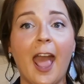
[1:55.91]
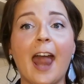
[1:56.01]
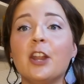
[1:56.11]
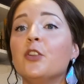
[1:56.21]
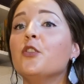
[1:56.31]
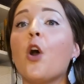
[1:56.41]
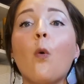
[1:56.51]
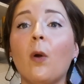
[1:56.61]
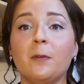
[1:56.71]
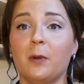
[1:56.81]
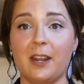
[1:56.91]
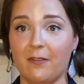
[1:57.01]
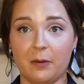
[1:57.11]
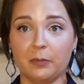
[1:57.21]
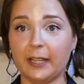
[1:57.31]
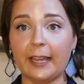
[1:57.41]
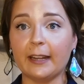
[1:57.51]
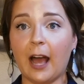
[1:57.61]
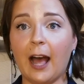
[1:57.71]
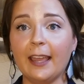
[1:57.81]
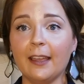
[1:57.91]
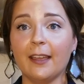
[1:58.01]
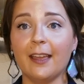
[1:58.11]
and no one would even blink an eye.